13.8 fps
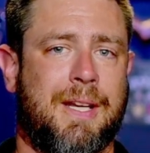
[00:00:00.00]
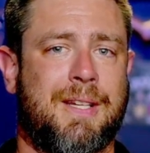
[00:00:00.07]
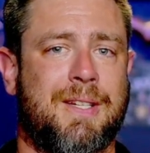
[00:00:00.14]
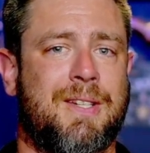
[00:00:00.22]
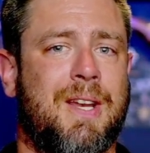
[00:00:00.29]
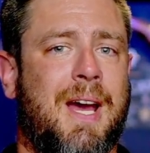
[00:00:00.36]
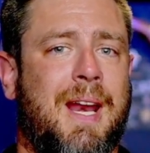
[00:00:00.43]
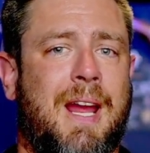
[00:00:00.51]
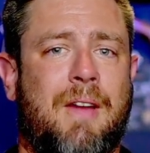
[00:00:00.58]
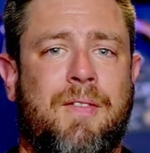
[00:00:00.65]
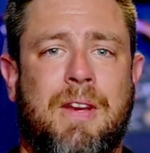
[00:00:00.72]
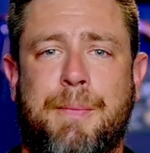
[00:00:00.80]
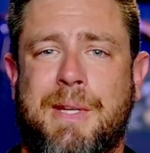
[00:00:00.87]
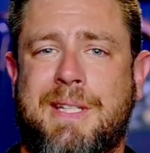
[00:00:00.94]
It does not have
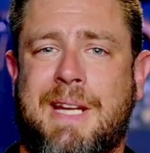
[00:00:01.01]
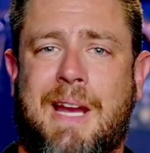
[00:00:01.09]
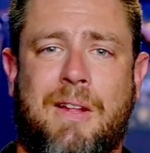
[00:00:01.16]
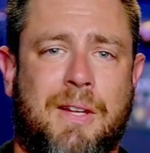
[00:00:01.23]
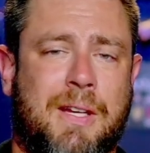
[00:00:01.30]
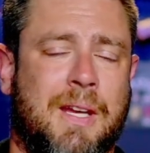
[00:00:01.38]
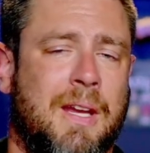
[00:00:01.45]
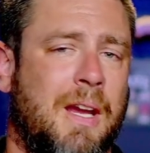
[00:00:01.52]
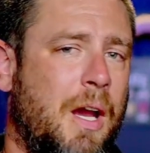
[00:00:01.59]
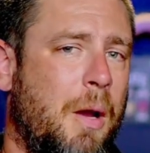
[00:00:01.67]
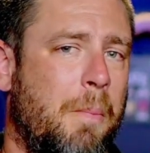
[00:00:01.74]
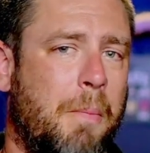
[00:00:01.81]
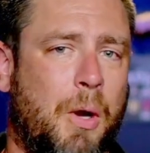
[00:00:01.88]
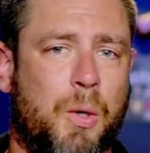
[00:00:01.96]
any metallic,
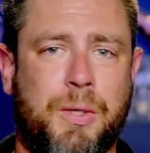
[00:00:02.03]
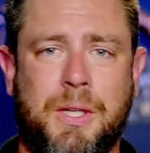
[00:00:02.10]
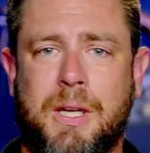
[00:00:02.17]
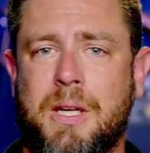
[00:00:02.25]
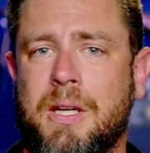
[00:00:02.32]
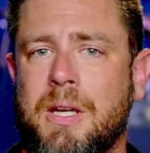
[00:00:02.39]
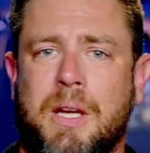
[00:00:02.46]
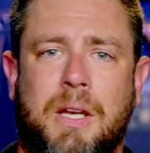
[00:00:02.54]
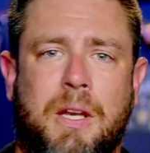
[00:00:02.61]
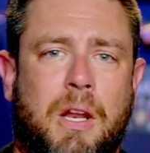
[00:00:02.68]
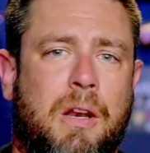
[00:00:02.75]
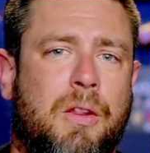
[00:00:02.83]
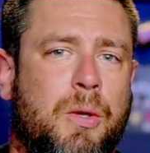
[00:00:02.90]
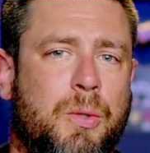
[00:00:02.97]
ammonia,
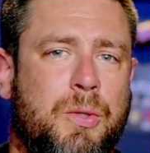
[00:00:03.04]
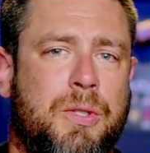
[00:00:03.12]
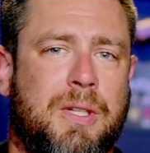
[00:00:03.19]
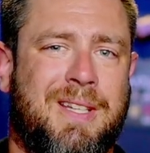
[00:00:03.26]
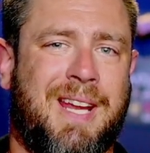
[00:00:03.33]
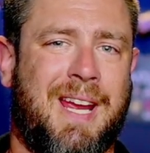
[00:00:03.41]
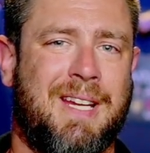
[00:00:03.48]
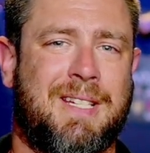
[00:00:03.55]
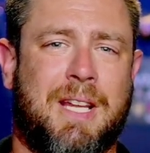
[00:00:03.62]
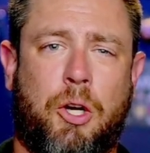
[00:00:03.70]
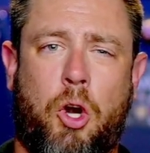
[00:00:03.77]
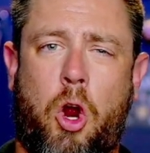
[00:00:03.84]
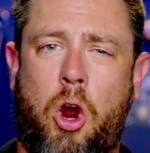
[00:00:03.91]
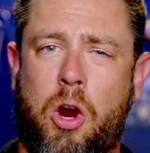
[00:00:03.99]
none of those tastes that
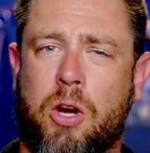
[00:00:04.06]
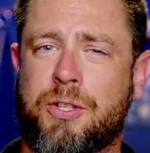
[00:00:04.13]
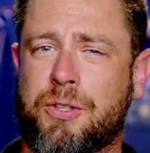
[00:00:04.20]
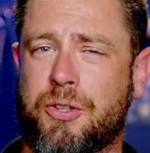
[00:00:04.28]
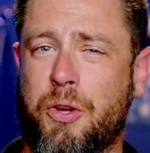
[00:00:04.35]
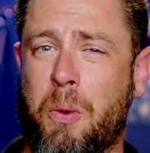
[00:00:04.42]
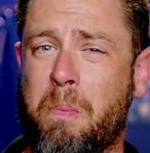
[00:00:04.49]
are harsh. There's no